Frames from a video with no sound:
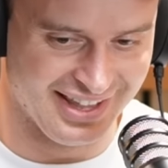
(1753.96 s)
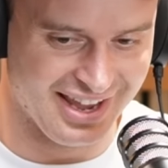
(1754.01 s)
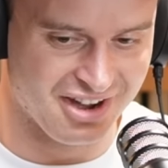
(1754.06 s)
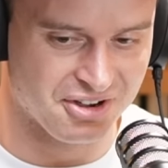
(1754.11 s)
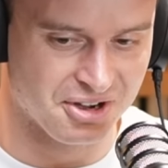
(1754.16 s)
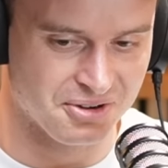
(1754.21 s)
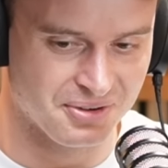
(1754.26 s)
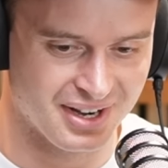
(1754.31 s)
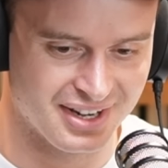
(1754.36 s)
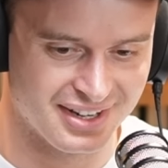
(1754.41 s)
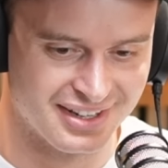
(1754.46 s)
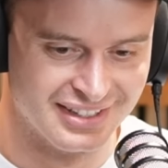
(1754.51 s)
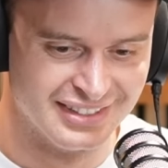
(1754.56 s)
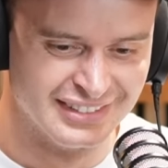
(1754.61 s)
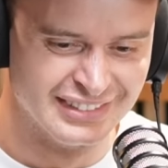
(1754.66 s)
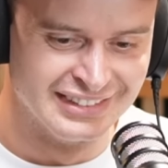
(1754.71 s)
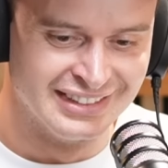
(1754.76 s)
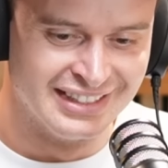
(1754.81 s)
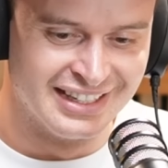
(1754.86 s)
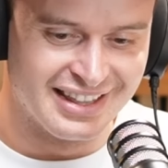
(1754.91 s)
oh. Area One.
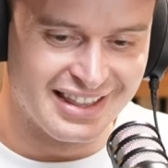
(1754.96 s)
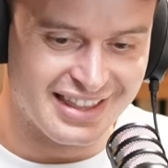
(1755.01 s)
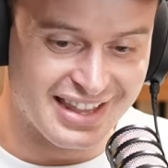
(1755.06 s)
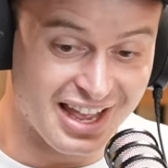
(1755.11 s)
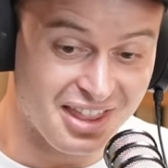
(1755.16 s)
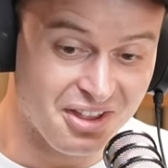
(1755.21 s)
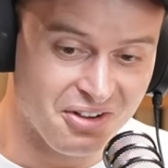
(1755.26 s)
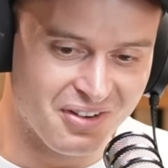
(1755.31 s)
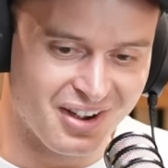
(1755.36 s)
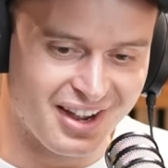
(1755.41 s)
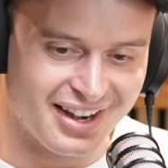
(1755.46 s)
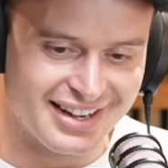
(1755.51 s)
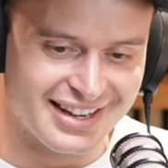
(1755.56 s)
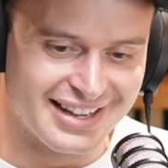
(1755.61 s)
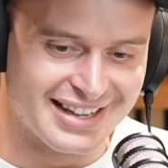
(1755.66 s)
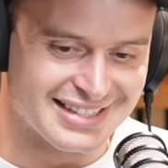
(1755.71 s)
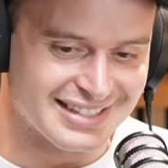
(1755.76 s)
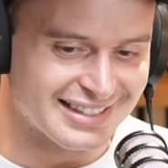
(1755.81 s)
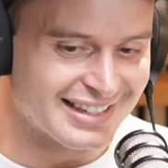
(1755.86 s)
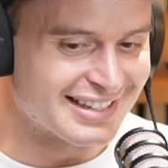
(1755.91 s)
The other one is